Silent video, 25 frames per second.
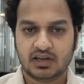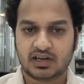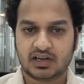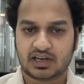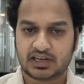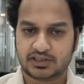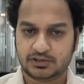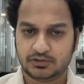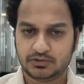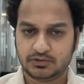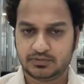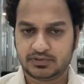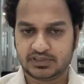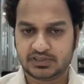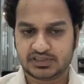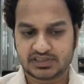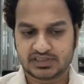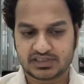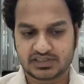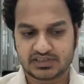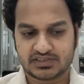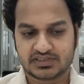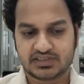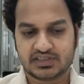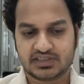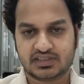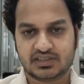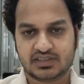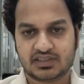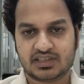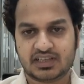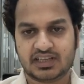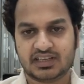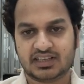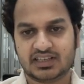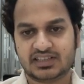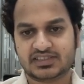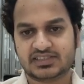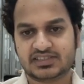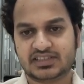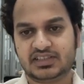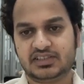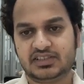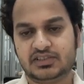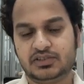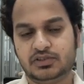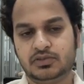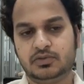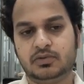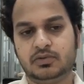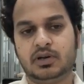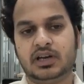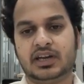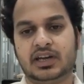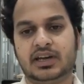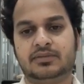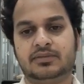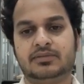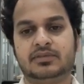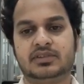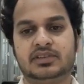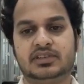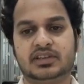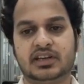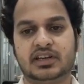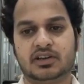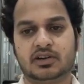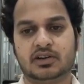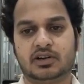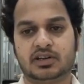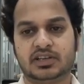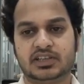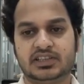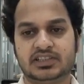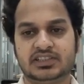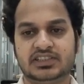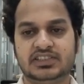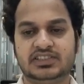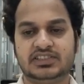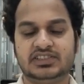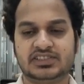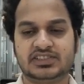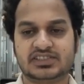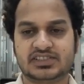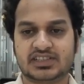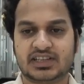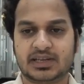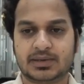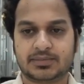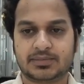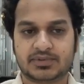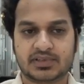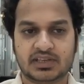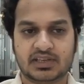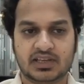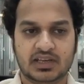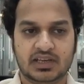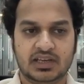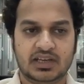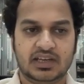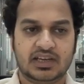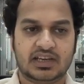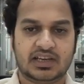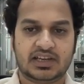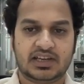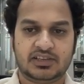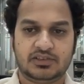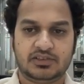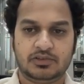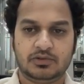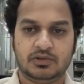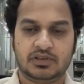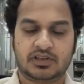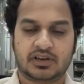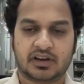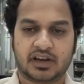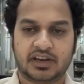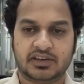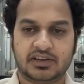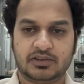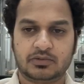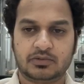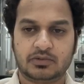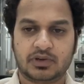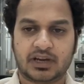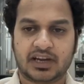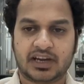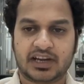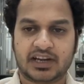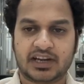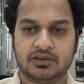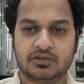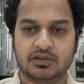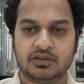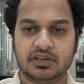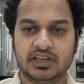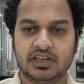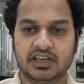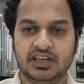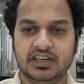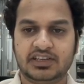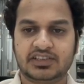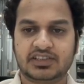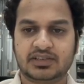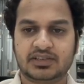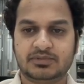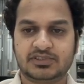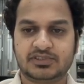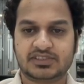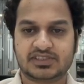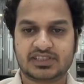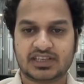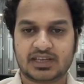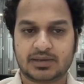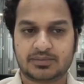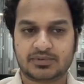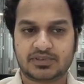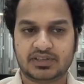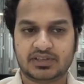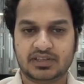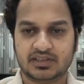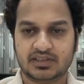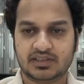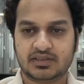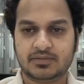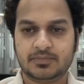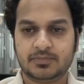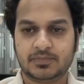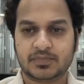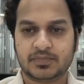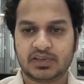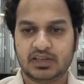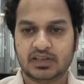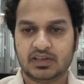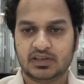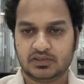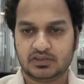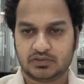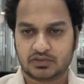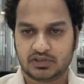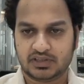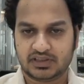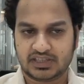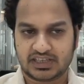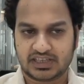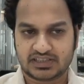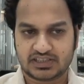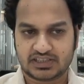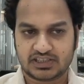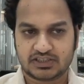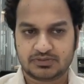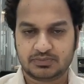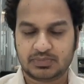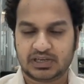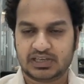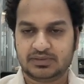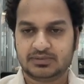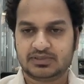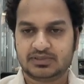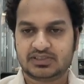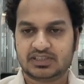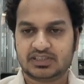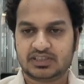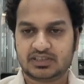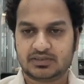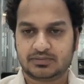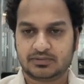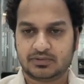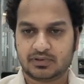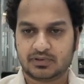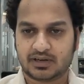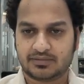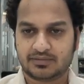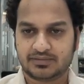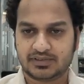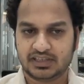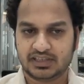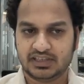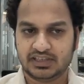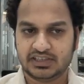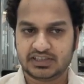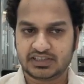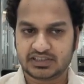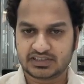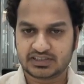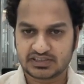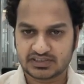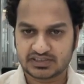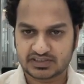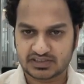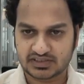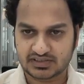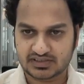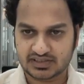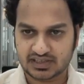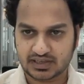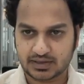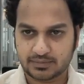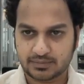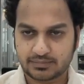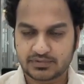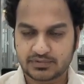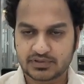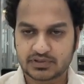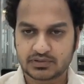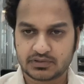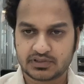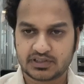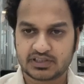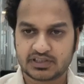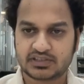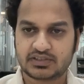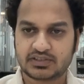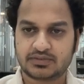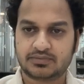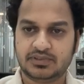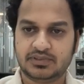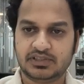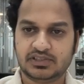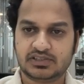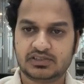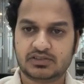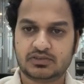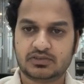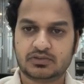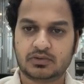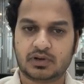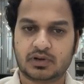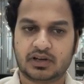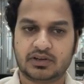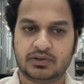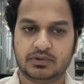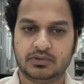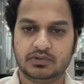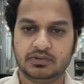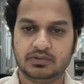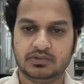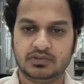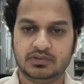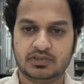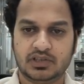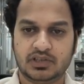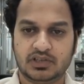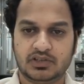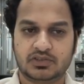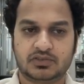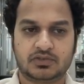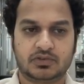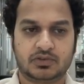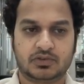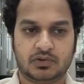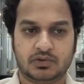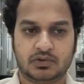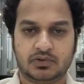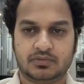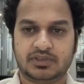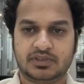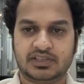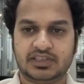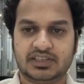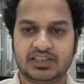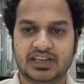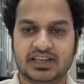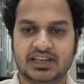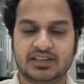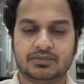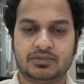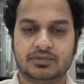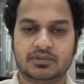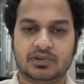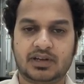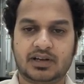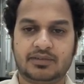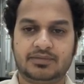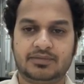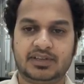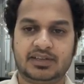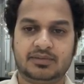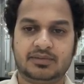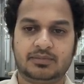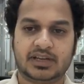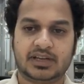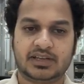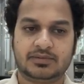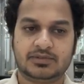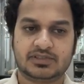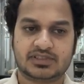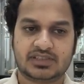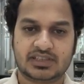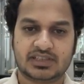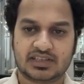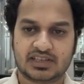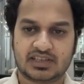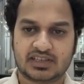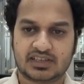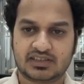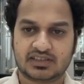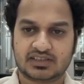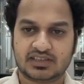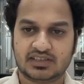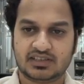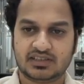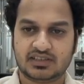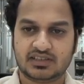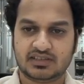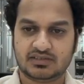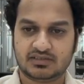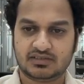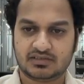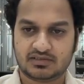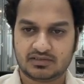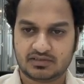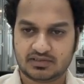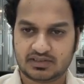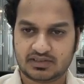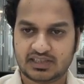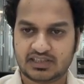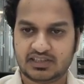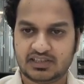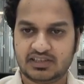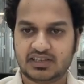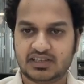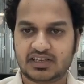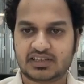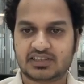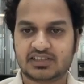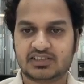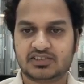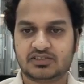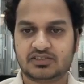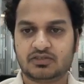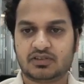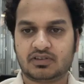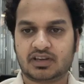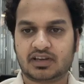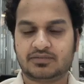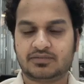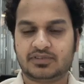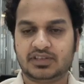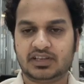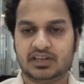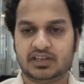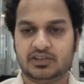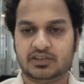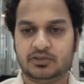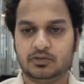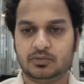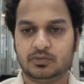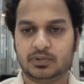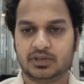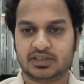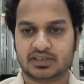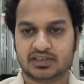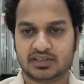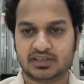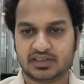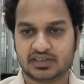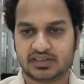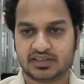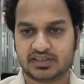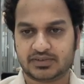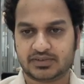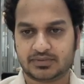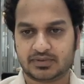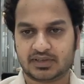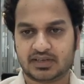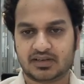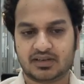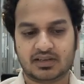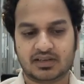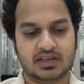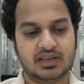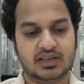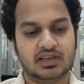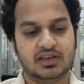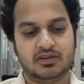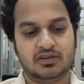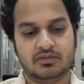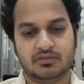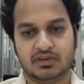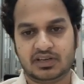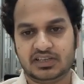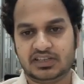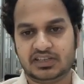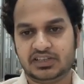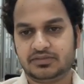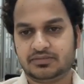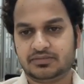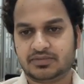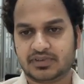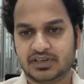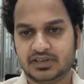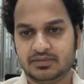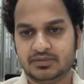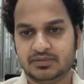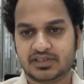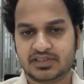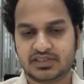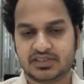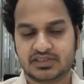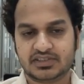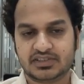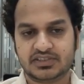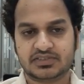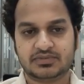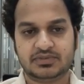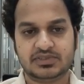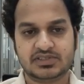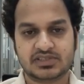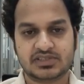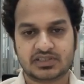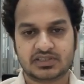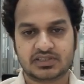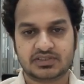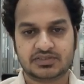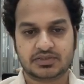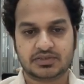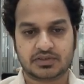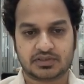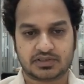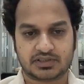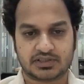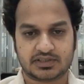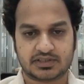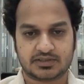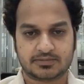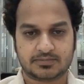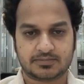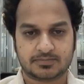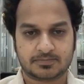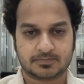Undo feature is there, like let's say you have recorded these steps and you are trying to add or delete some steps here. So in that case, by mistake if you have deleted this step, so there is a feature to undo. So don't worry that if you have done by mistake anything, then in that case you have the undo button here as well, while in free version this feature is not there.